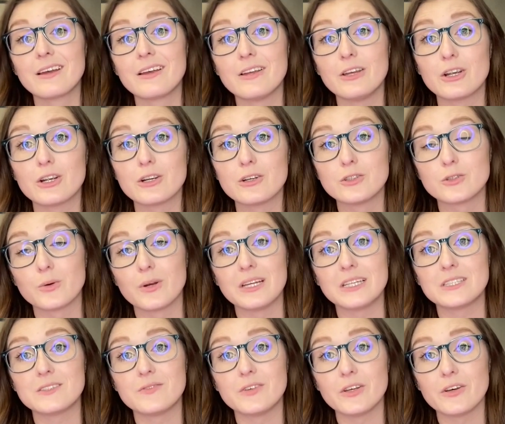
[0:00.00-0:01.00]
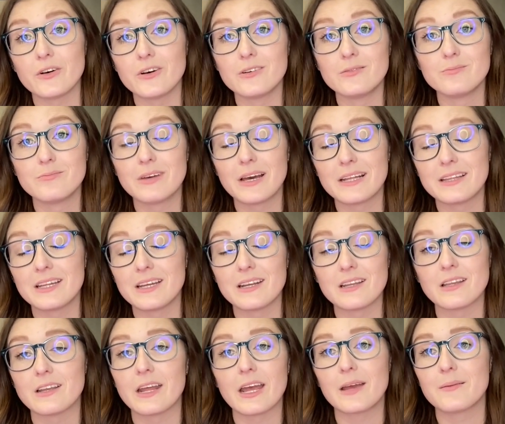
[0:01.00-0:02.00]
your joints feel at the end
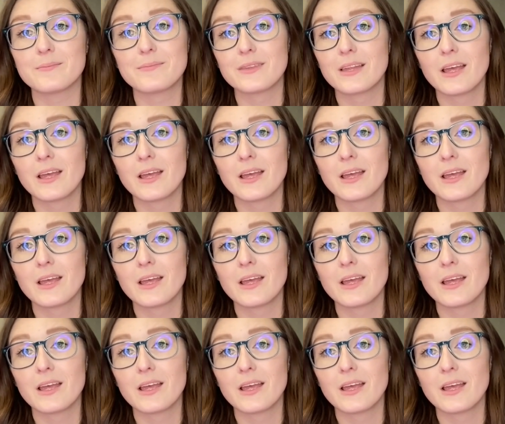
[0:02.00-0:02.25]
of the day.